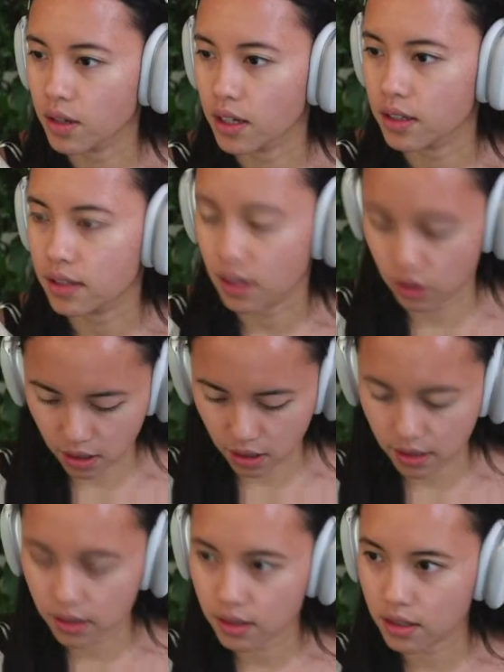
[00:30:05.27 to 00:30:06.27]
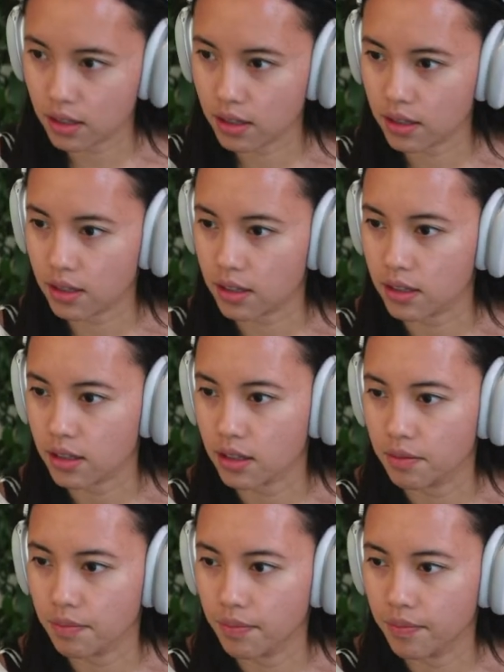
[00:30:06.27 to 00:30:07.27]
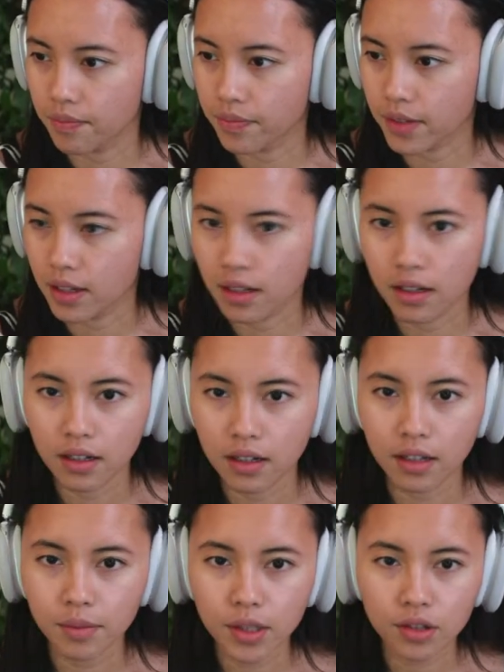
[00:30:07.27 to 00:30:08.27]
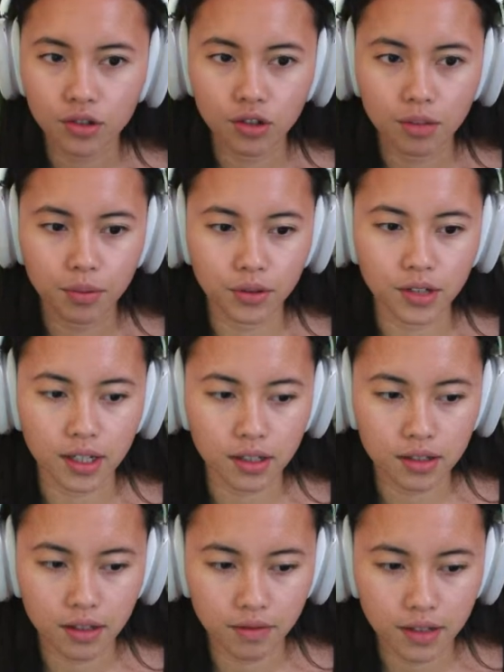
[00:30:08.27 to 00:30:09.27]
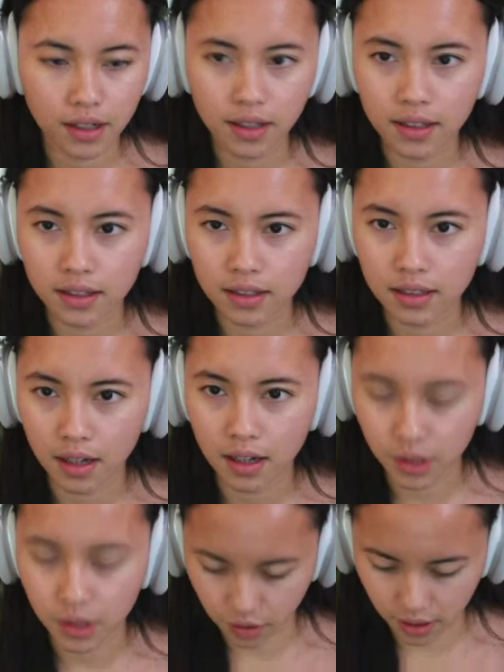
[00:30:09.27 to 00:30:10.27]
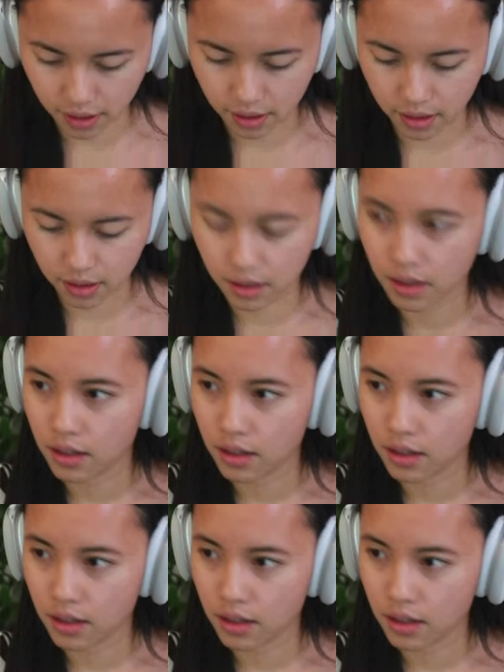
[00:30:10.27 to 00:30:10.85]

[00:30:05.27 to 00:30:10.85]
centralized system. Let me just triple check, because I feel like telemetry is